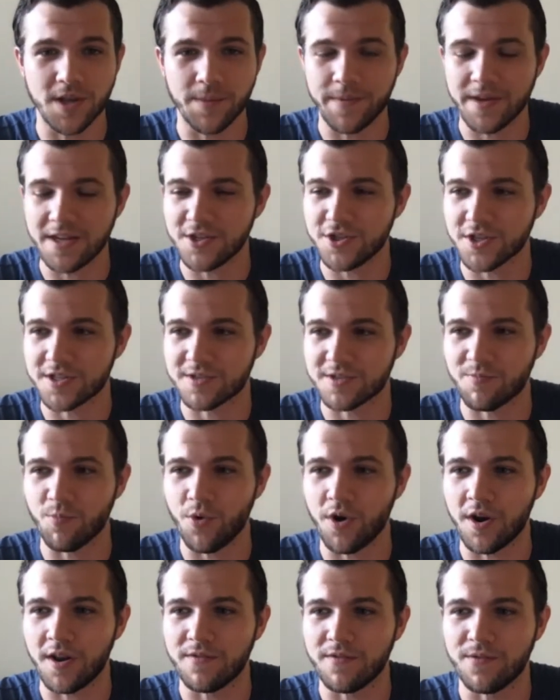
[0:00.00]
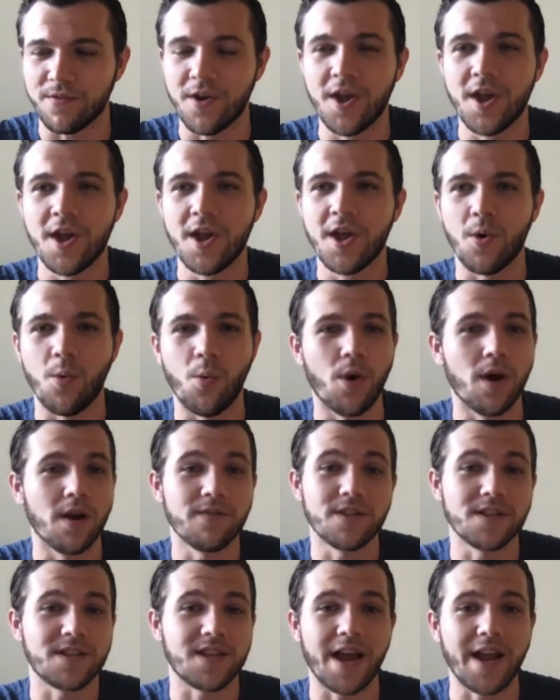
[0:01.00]
I mean, just one of one of
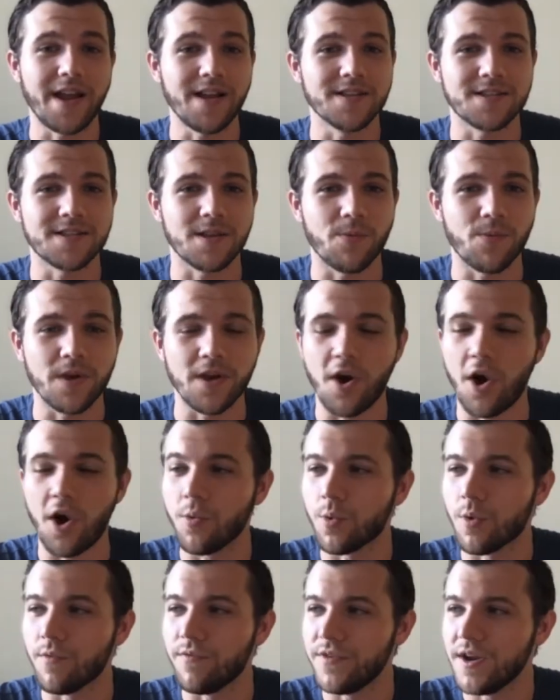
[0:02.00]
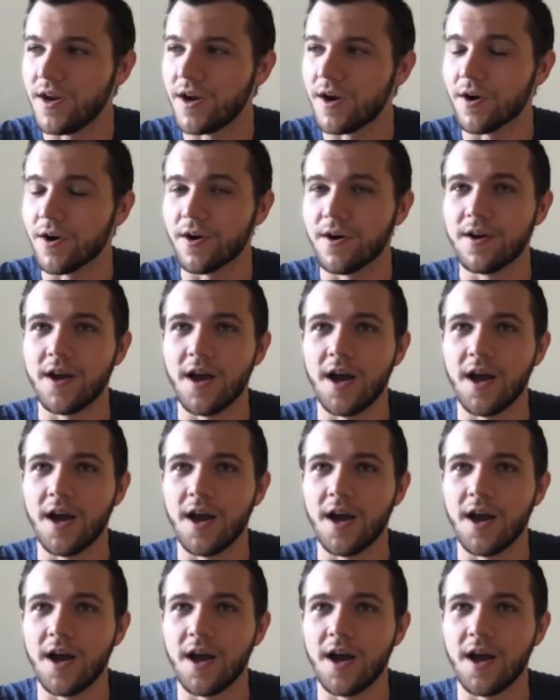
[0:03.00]
the titans that we all revere.